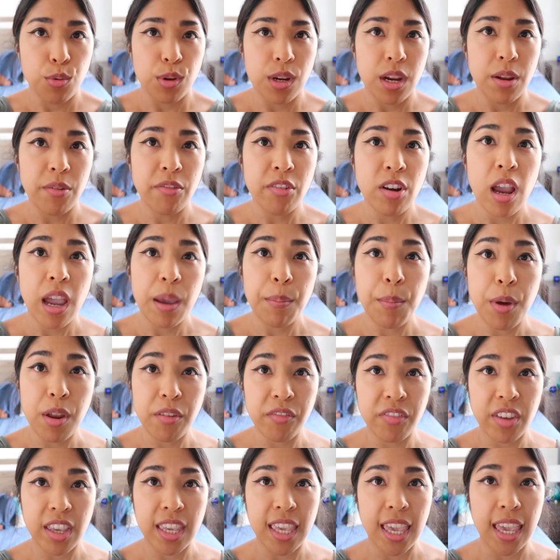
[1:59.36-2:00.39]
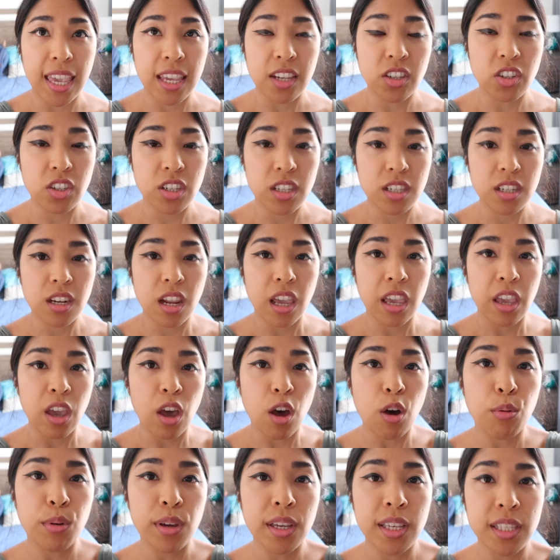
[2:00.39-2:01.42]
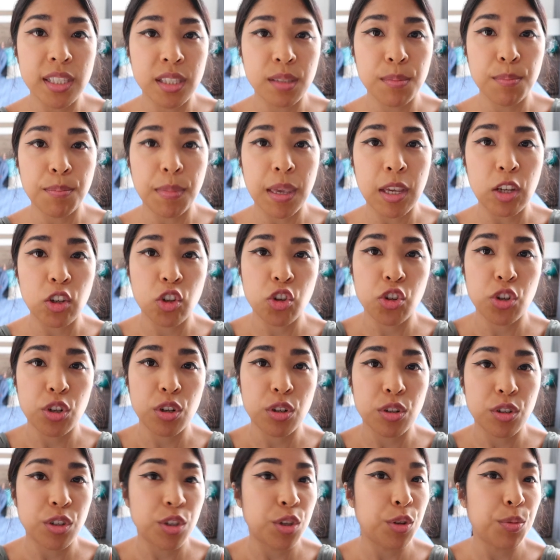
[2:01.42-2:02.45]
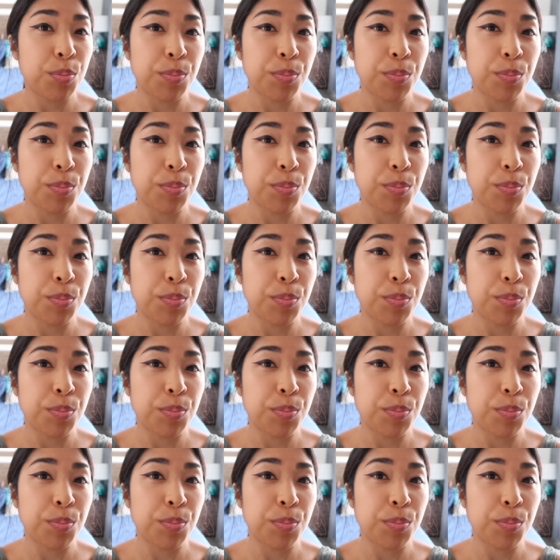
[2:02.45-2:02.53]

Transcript: whenever I'm on vacation, I always make sure to